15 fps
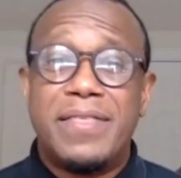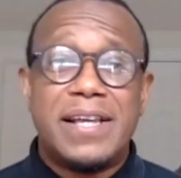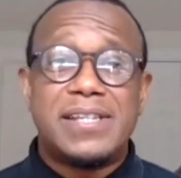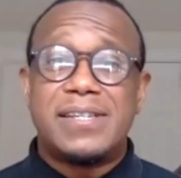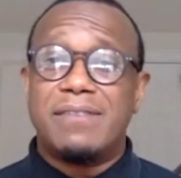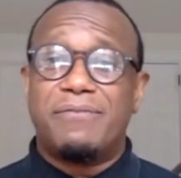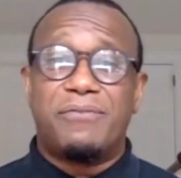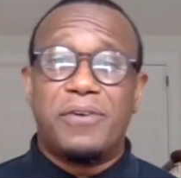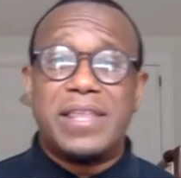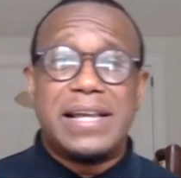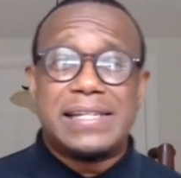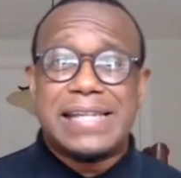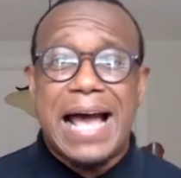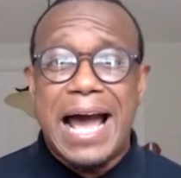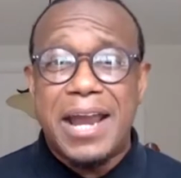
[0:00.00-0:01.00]
This for the
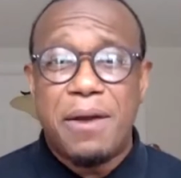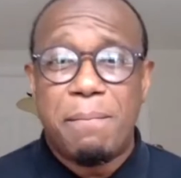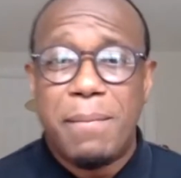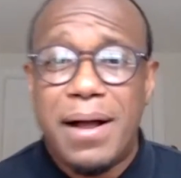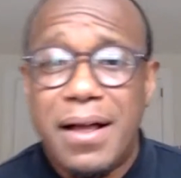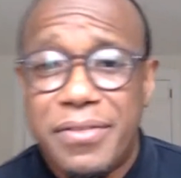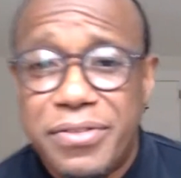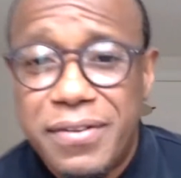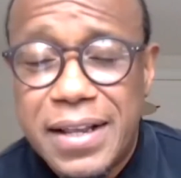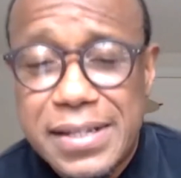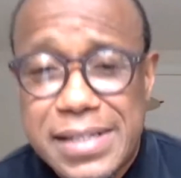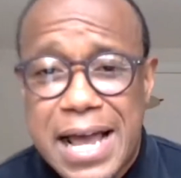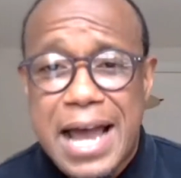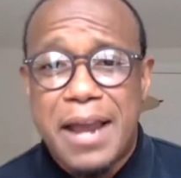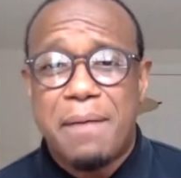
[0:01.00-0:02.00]
entire month
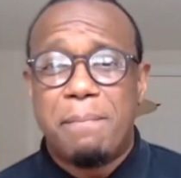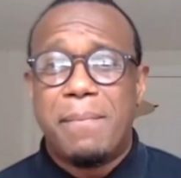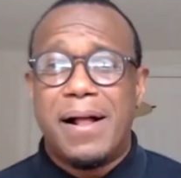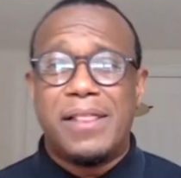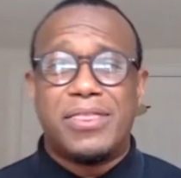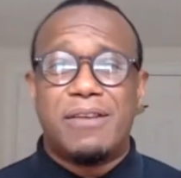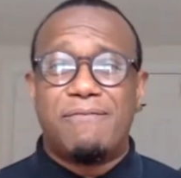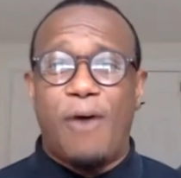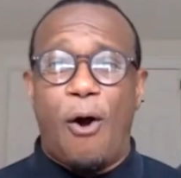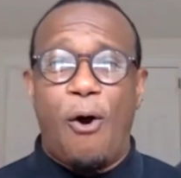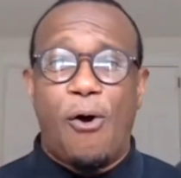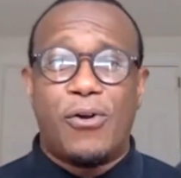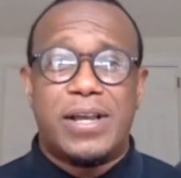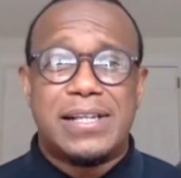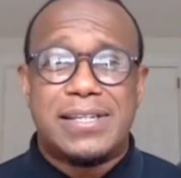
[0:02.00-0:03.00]
of
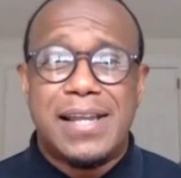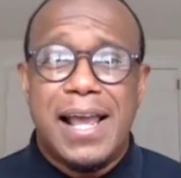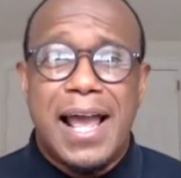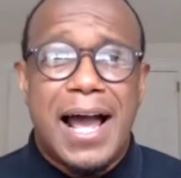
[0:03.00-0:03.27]
August.